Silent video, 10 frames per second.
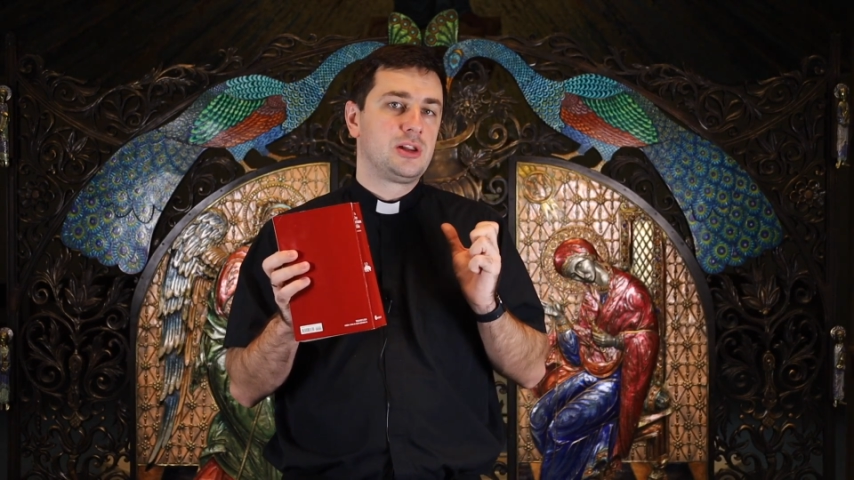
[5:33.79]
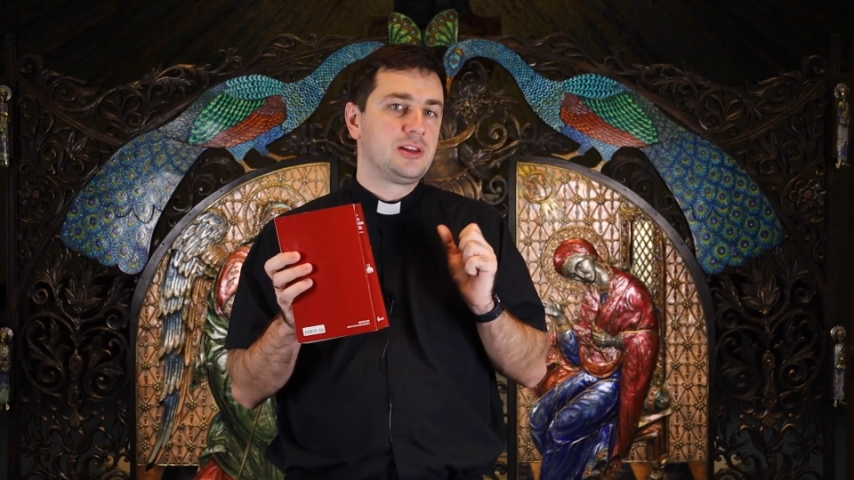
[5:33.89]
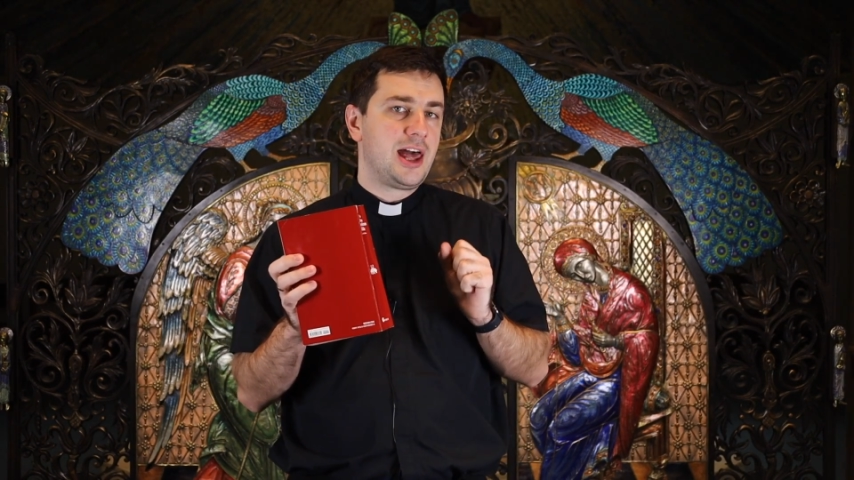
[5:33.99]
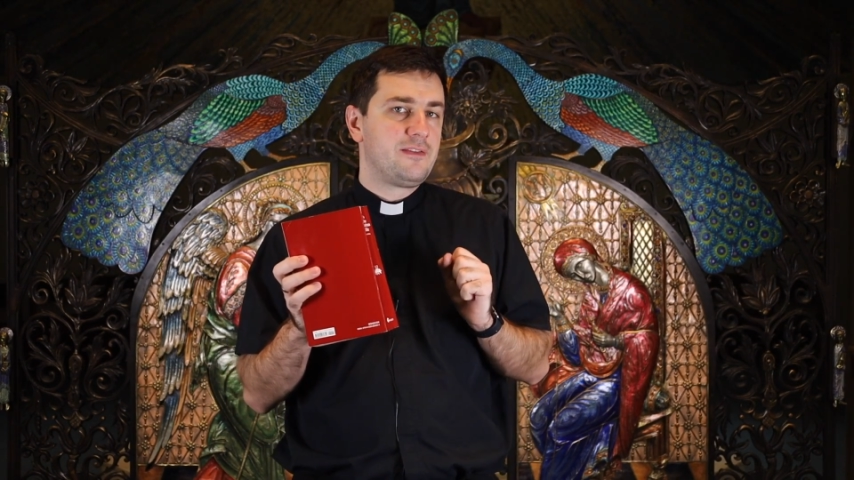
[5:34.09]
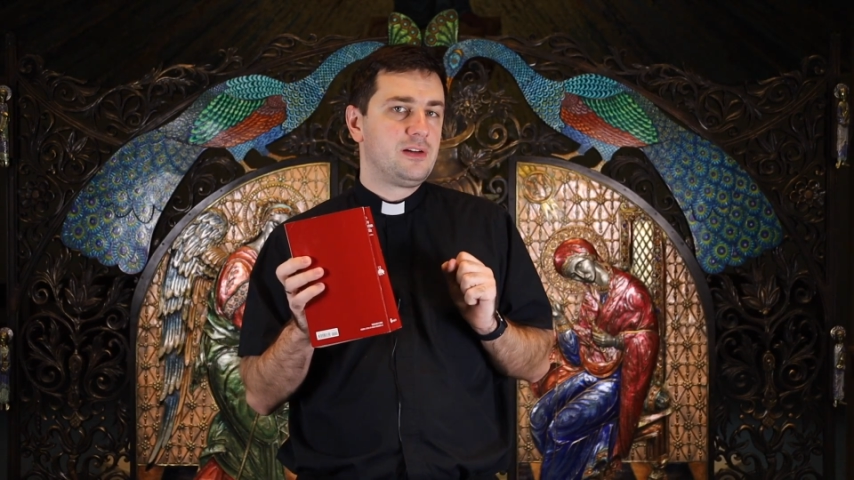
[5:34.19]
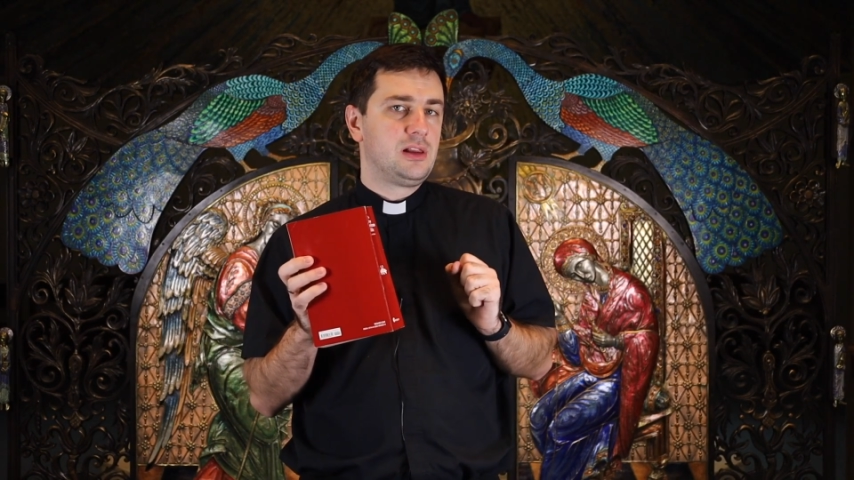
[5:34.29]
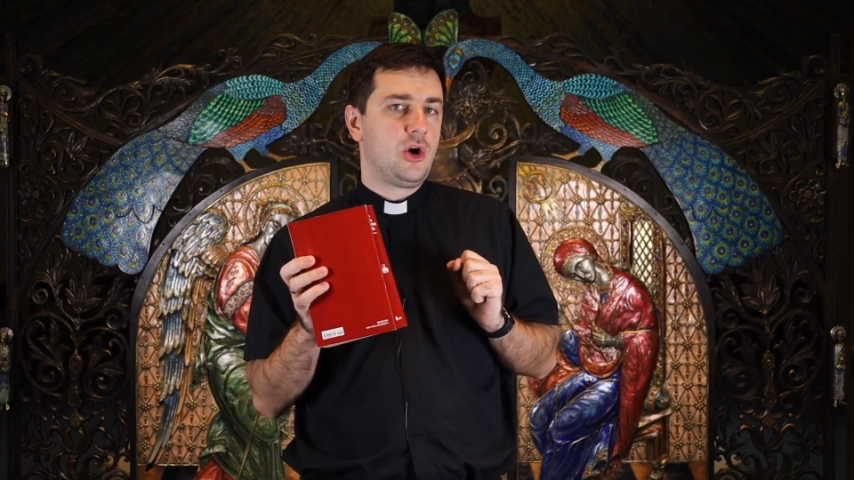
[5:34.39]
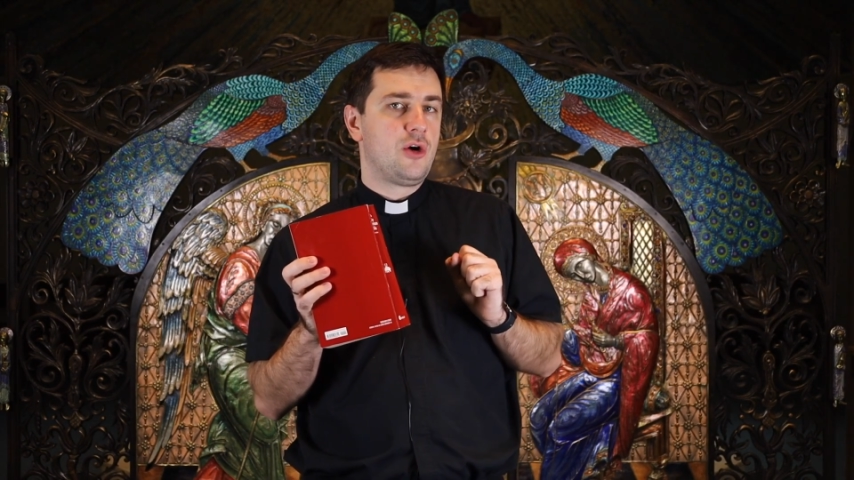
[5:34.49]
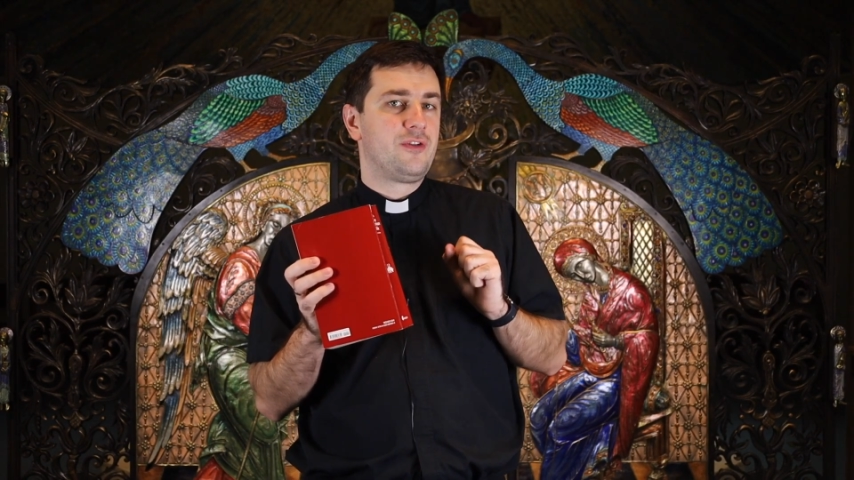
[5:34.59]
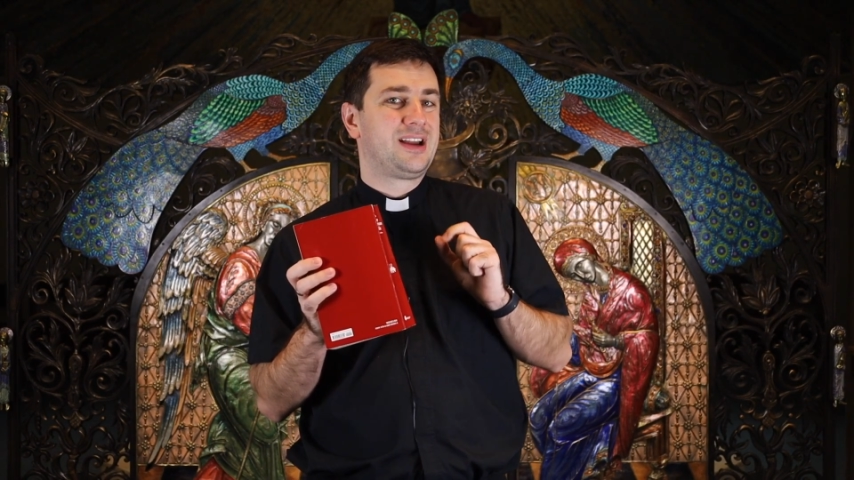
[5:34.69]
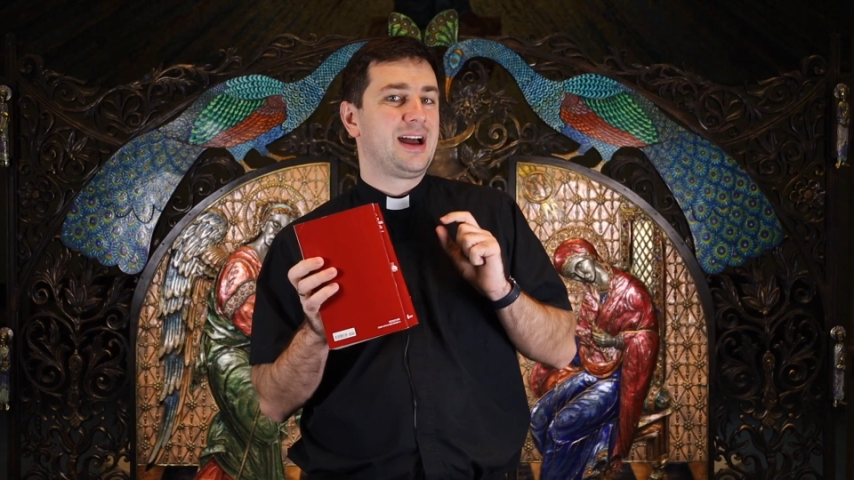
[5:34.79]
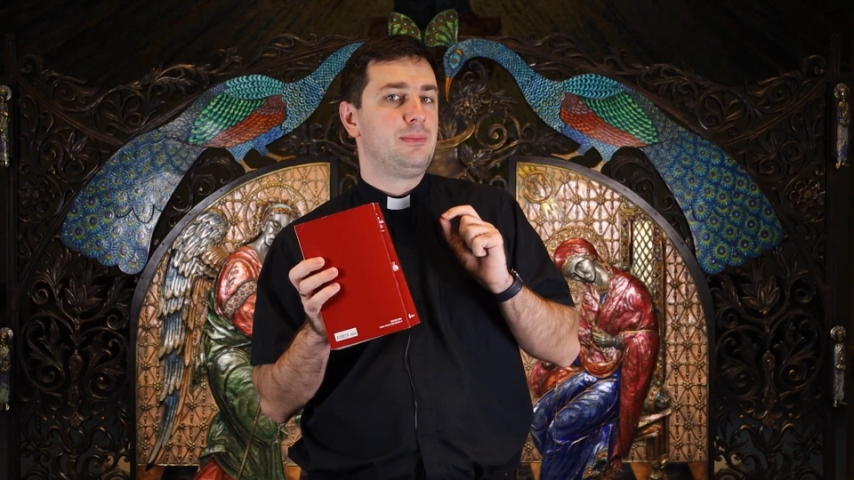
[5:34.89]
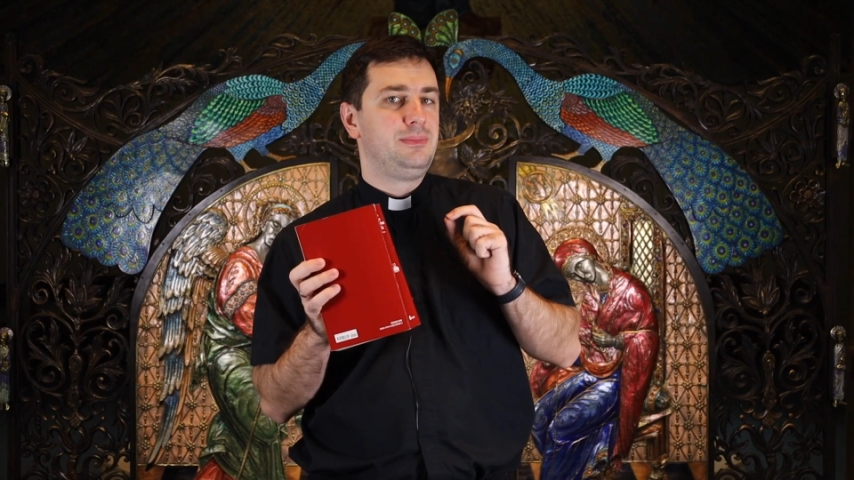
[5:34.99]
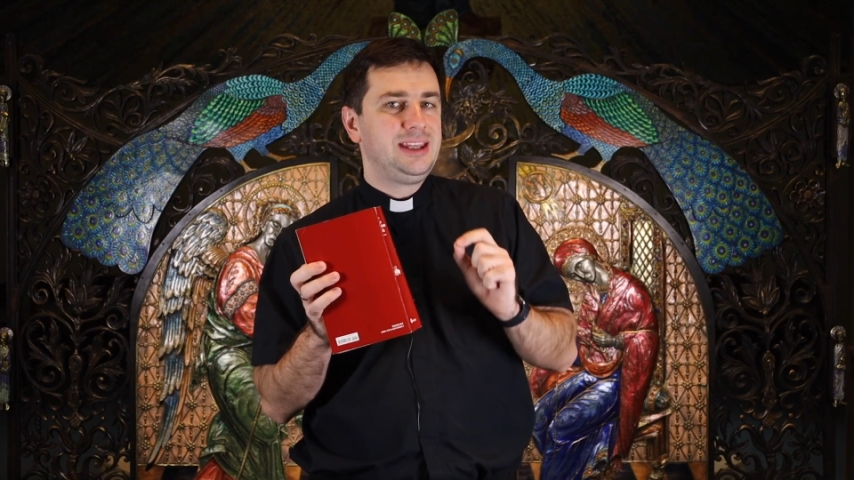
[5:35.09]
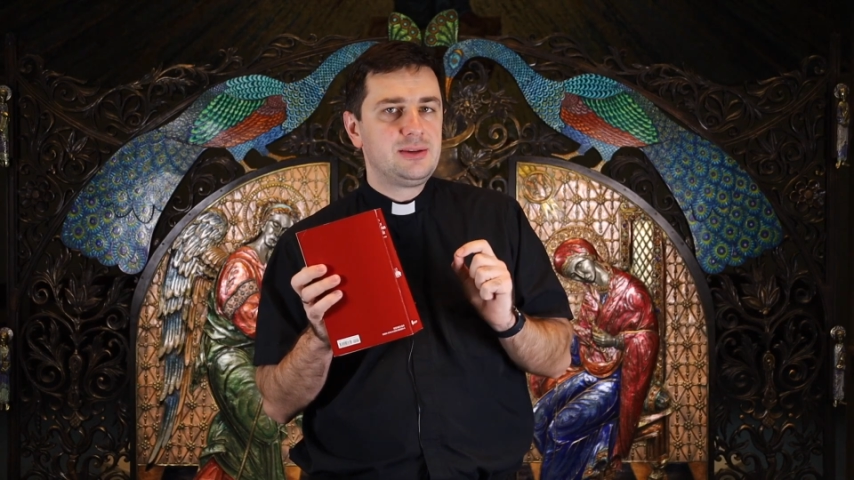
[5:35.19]
level of
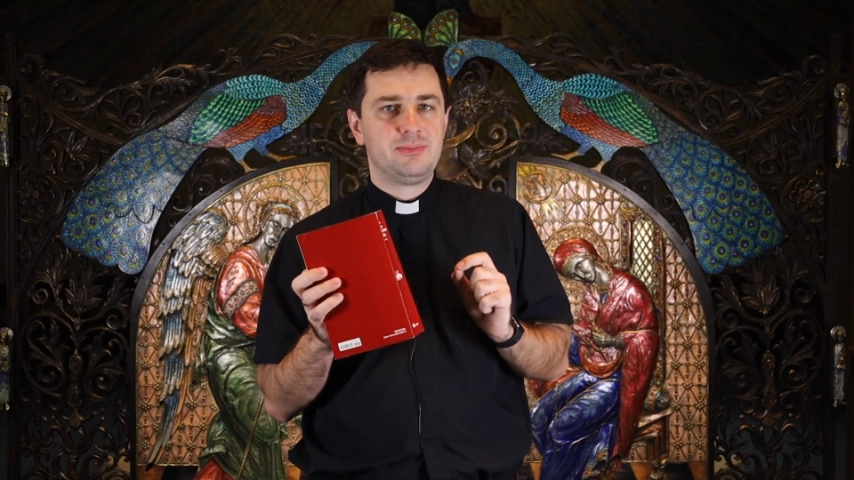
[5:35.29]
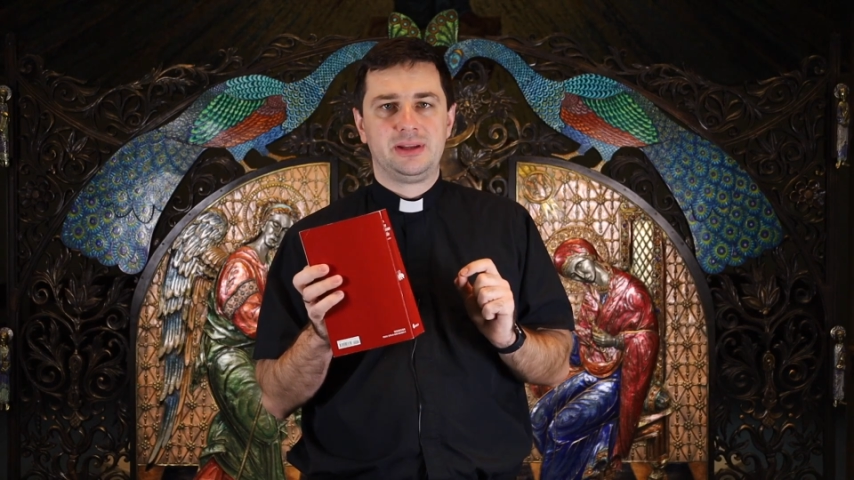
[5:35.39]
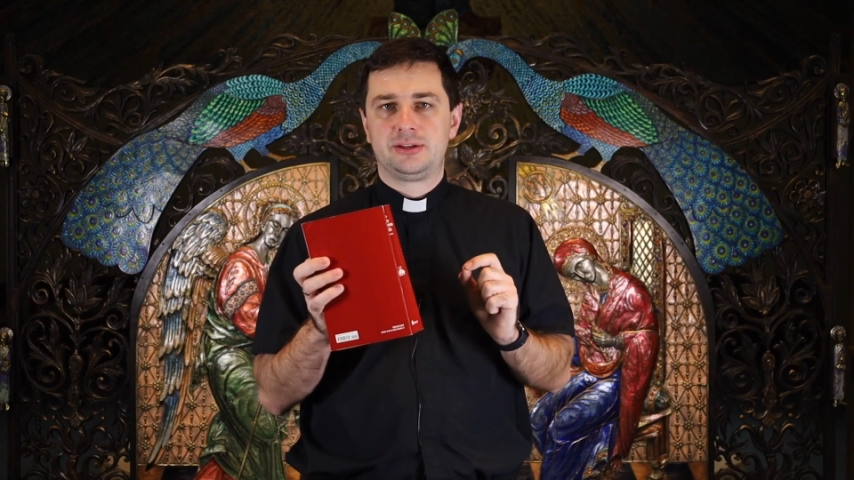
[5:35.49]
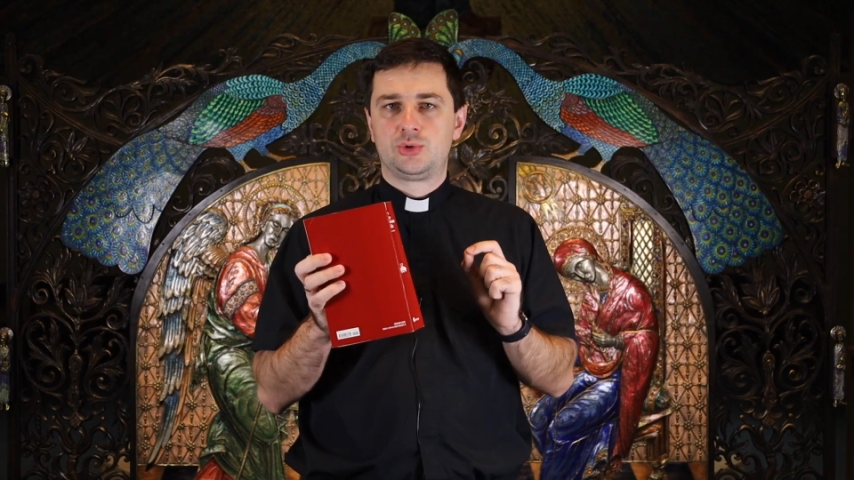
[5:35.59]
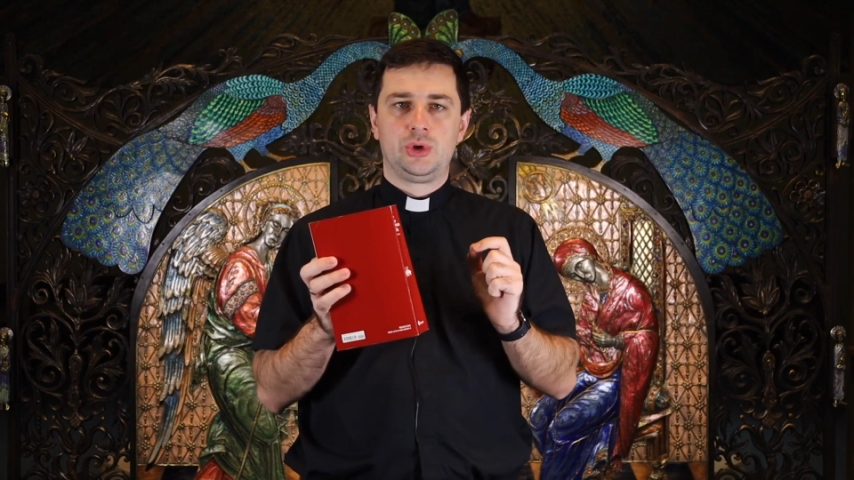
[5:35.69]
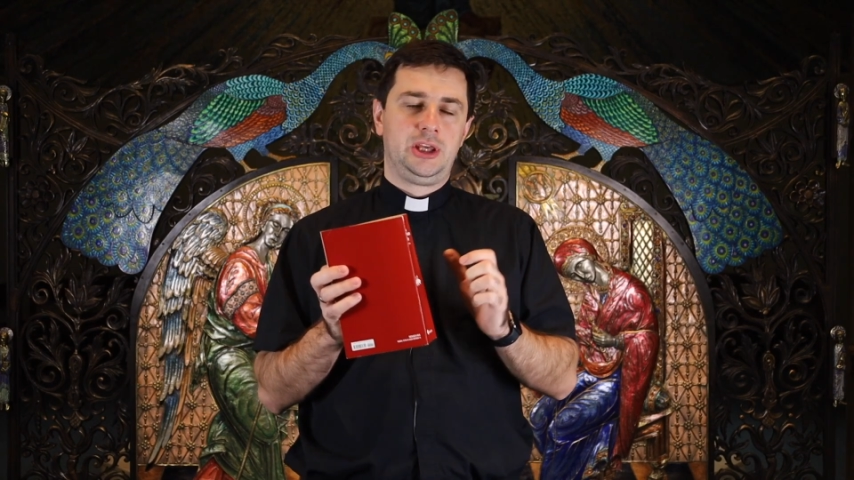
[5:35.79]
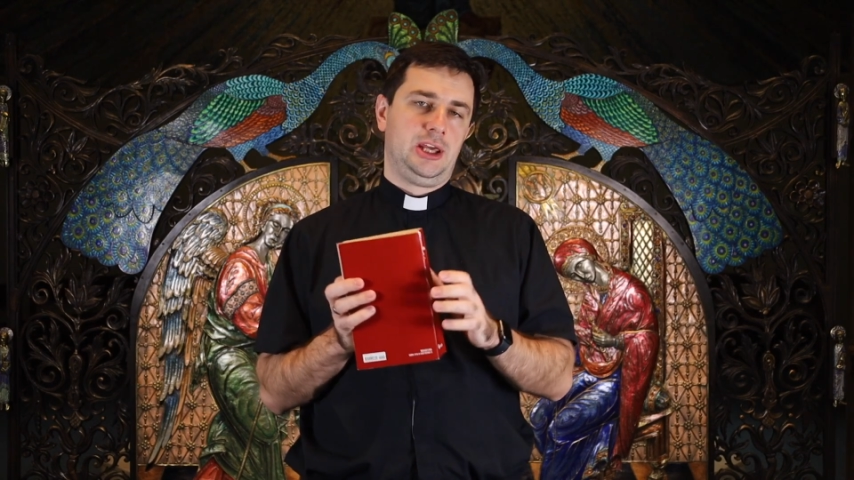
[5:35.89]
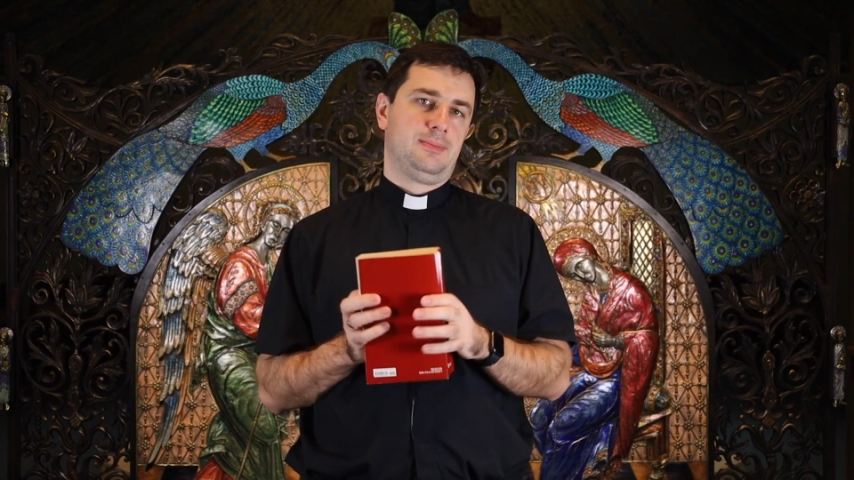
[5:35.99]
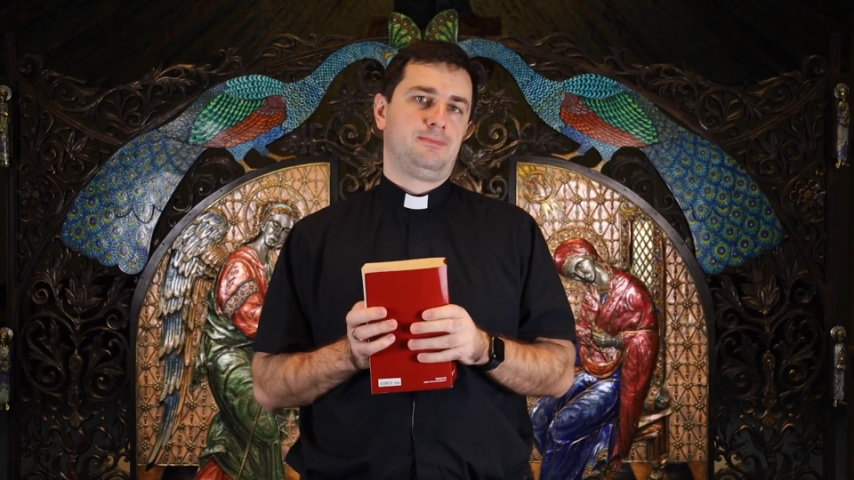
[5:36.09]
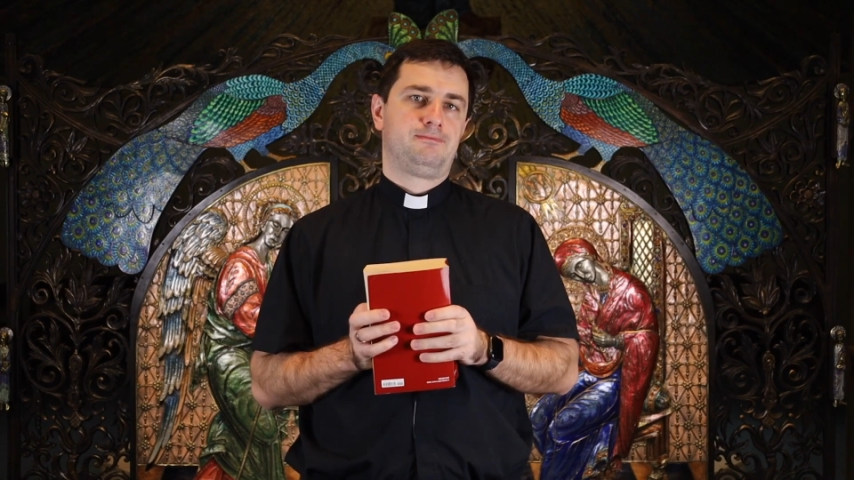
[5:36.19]
commitment to Him.